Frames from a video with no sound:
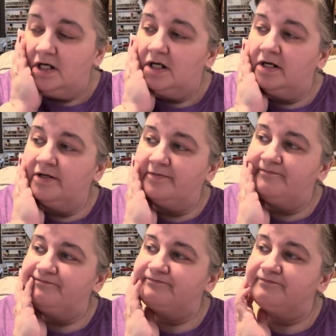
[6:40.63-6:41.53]

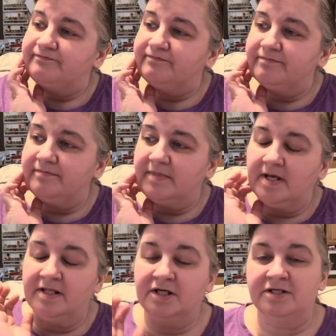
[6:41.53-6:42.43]

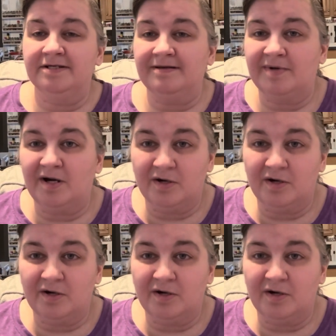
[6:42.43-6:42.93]
The good thing about